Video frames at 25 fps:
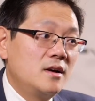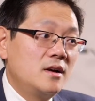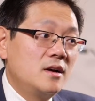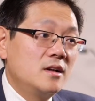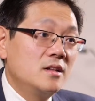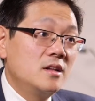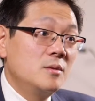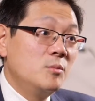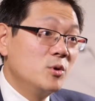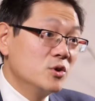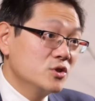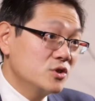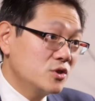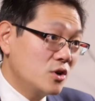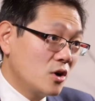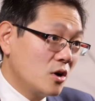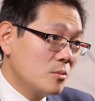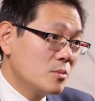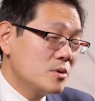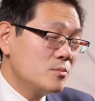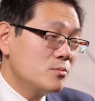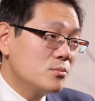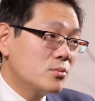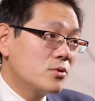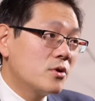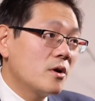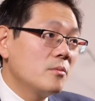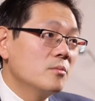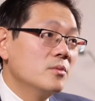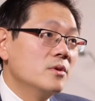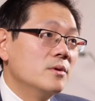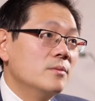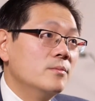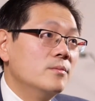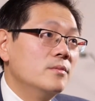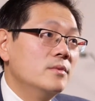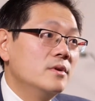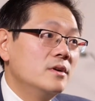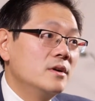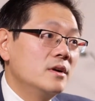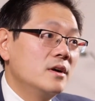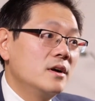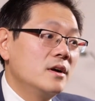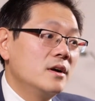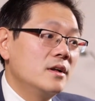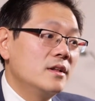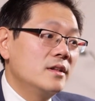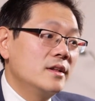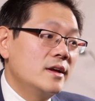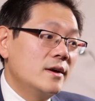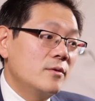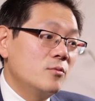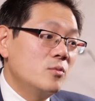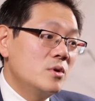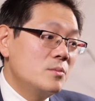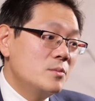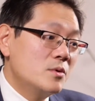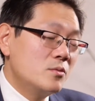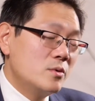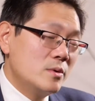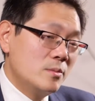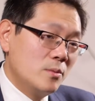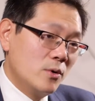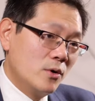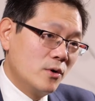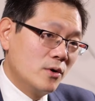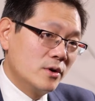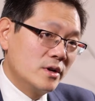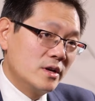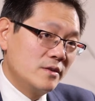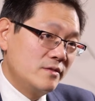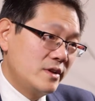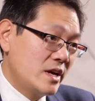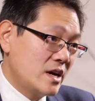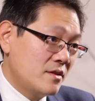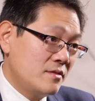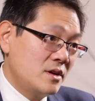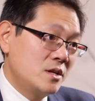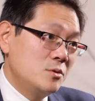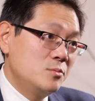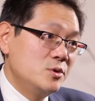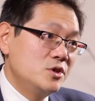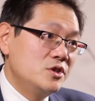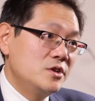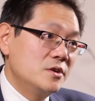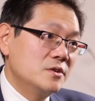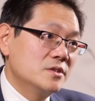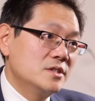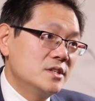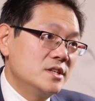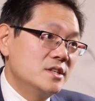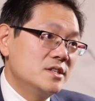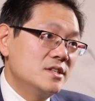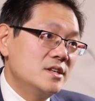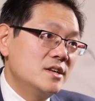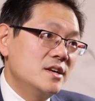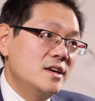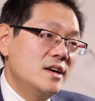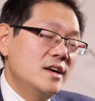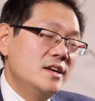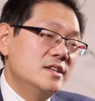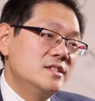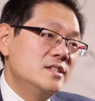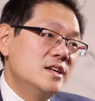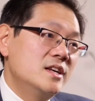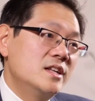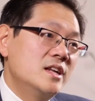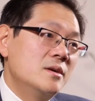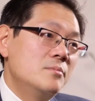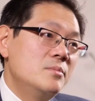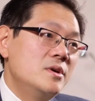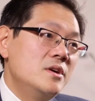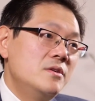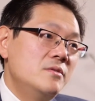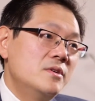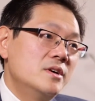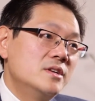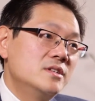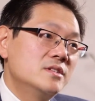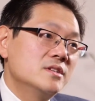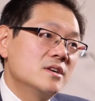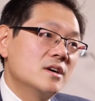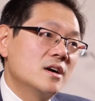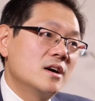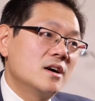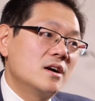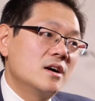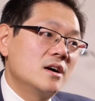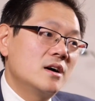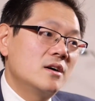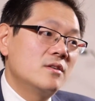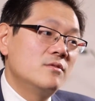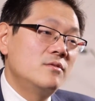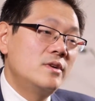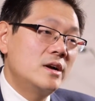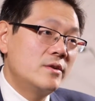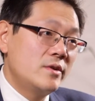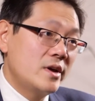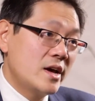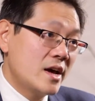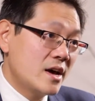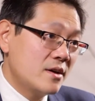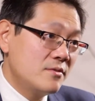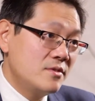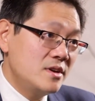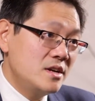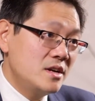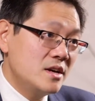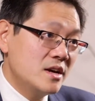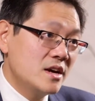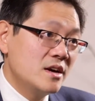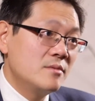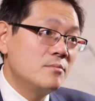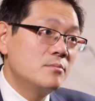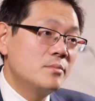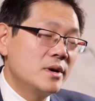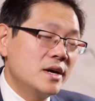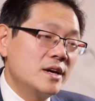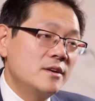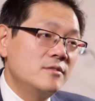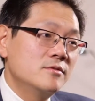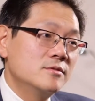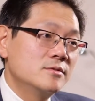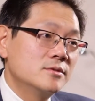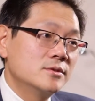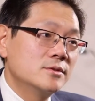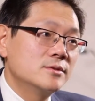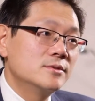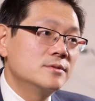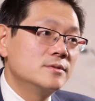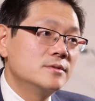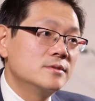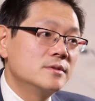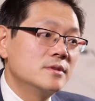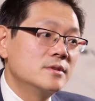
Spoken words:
The most common problem that women report if they have endometriosis is that their periods are very heavy and painful.